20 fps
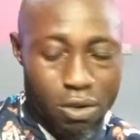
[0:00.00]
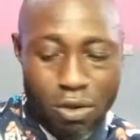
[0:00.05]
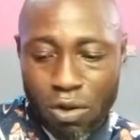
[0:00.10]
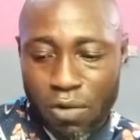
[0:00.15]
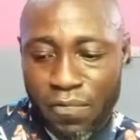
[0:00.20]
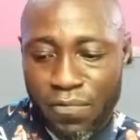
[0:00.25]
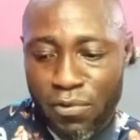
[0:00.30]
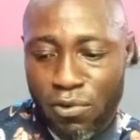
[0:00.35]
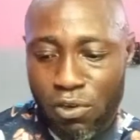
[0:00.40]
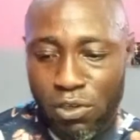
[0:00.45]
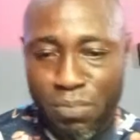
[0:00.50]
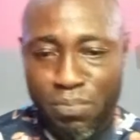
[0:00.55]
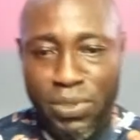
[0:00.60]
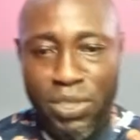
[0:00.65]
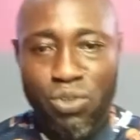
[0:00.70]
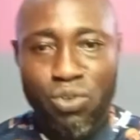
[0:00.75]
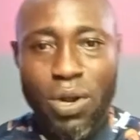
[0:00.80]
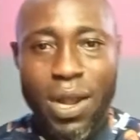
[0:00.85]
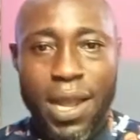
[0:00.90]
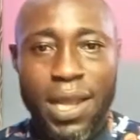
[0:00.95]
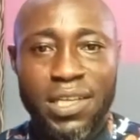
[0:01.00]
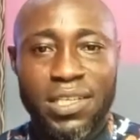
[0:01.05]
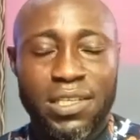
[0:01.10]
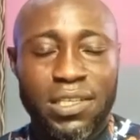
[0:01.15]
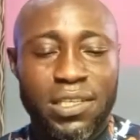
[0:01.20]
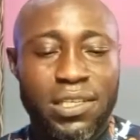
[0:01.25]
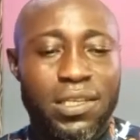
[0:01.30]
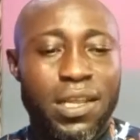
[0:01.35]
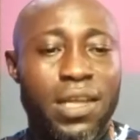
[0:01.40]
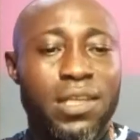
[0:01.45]
Call for your spiritual
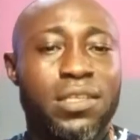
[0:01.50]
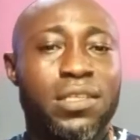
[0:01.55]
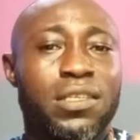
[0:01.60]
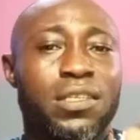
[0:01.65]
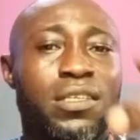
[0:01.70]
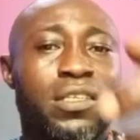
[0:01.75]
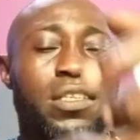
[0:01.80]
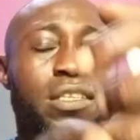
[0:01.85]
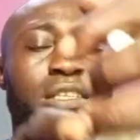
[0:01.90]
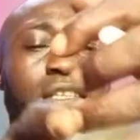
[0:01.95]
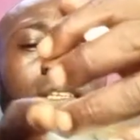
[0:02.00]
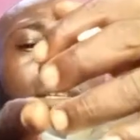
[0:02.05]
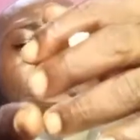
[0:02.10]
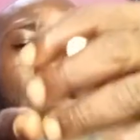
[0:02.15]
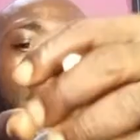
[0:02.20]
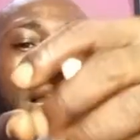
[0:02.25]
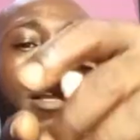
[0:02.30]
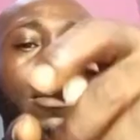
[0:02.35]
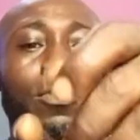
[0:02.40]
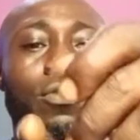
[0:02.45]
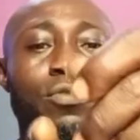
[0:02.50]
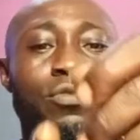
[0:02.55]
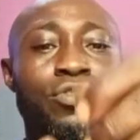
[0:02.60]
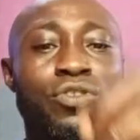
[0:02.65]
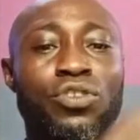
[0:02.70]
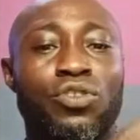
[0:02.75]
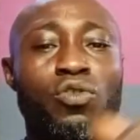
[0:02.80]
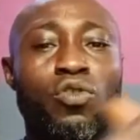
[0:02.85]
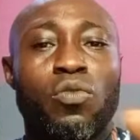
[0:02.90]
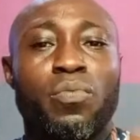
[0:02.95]
assistance. This is my own
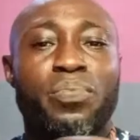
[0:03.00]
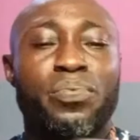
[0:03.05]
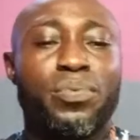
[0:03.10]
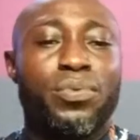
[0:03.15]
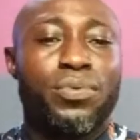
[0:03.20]
soul.